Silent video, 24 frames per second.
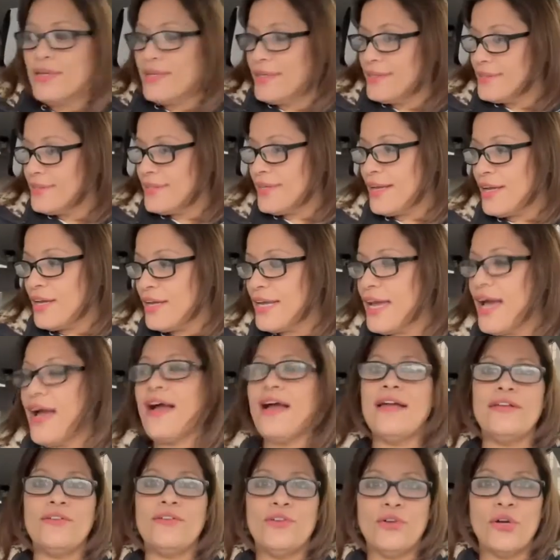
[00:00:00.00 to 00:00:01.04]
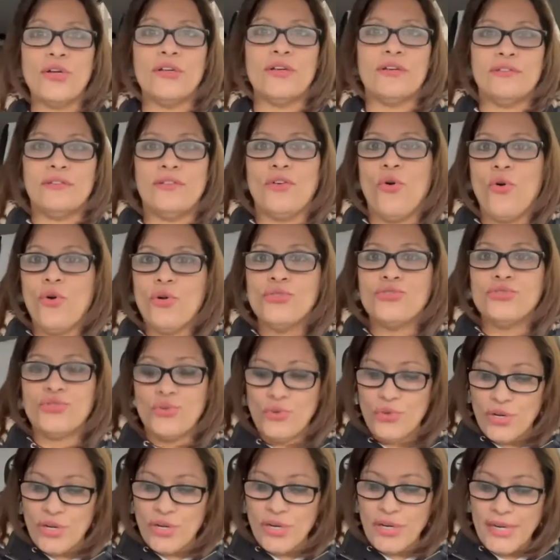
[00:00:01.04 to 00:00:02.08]
that I, I also
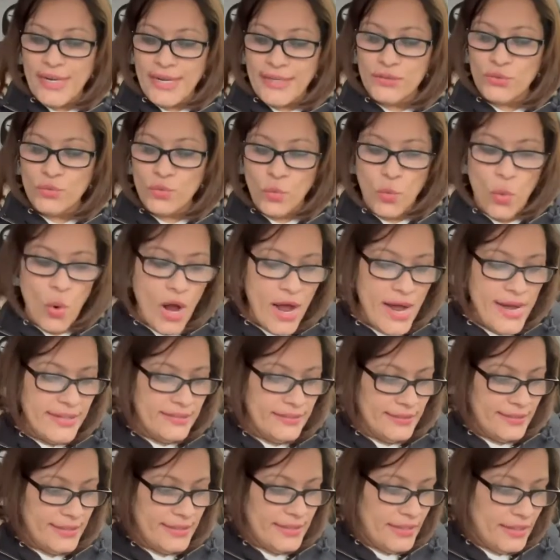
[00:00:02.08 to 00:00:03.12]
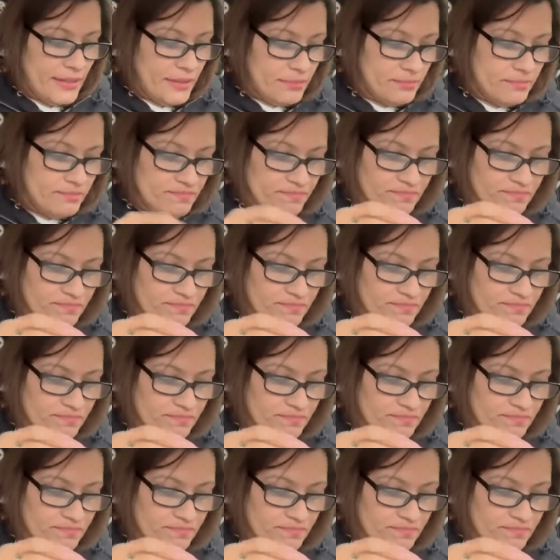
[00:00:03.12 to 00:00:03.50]
collect wine theme.